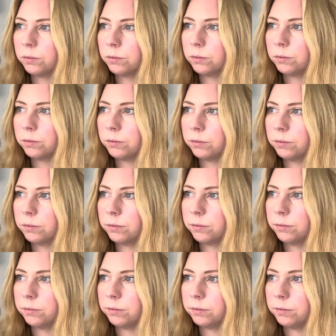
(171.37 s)

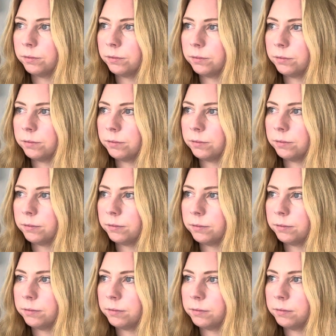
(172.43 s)

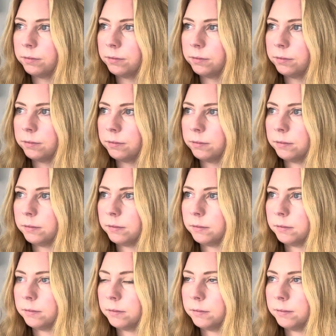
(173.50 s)

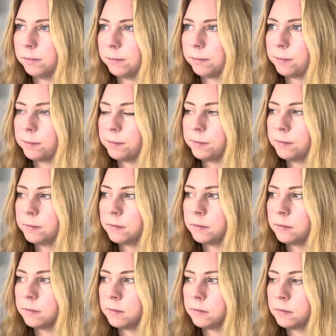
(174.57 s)

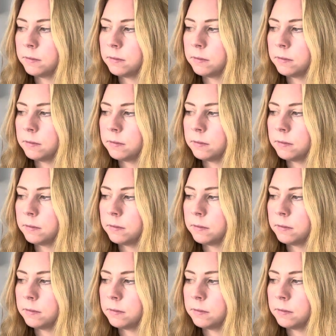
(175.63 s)
The person shown says nothing.